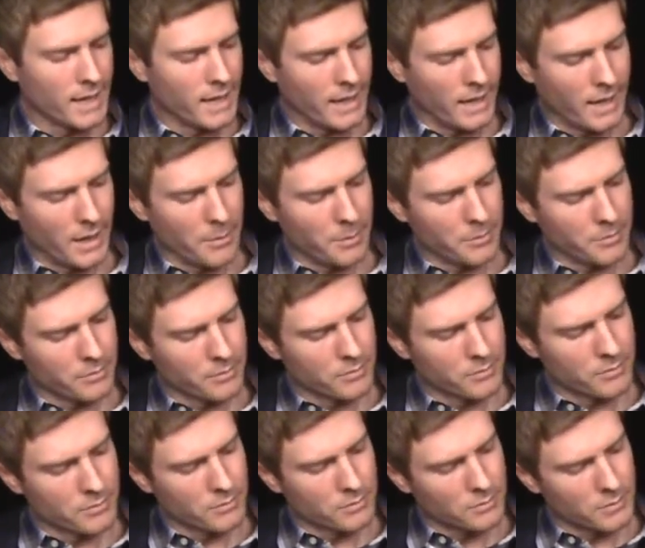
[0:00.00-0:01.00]

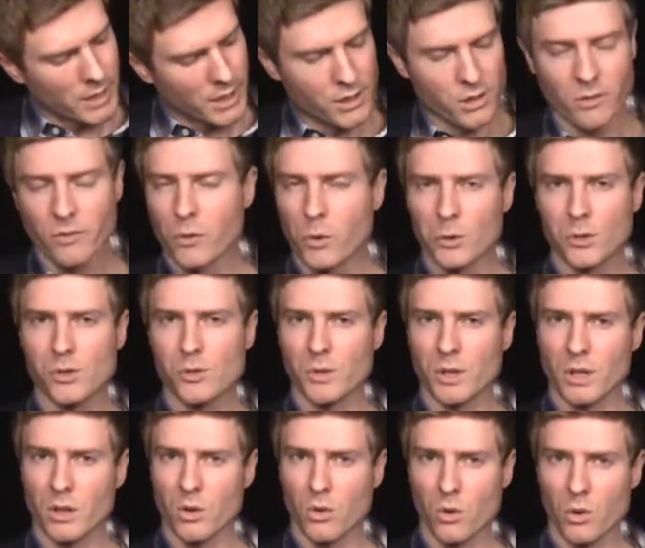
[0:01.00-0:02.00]
It's a
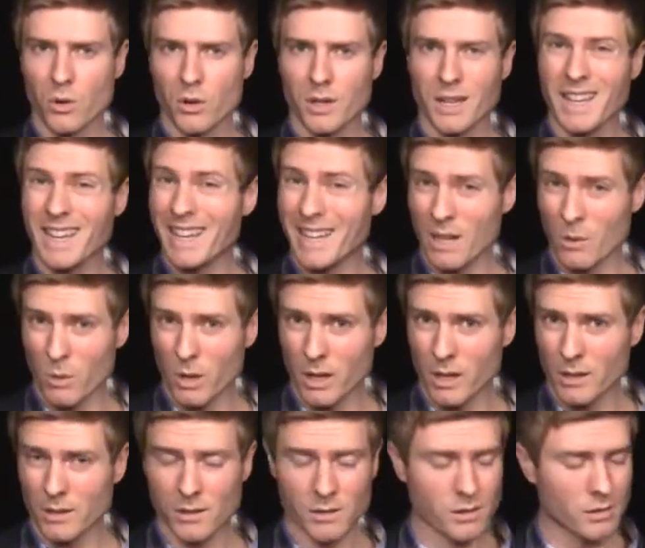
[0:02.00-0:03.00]
4-string chord
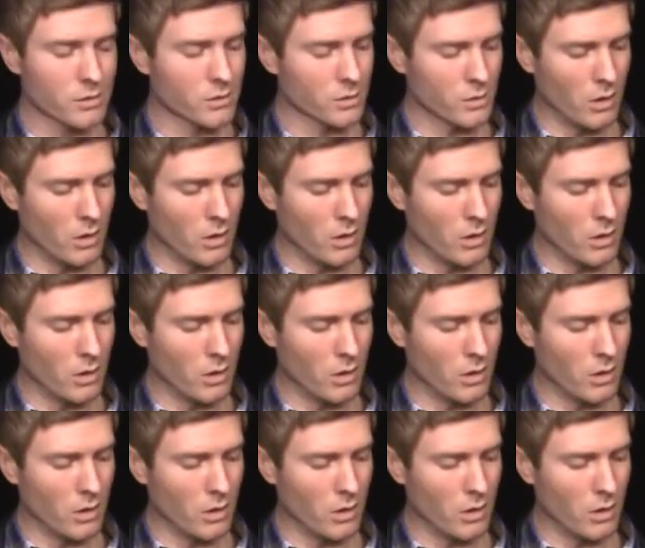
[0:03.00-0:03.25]
anyways,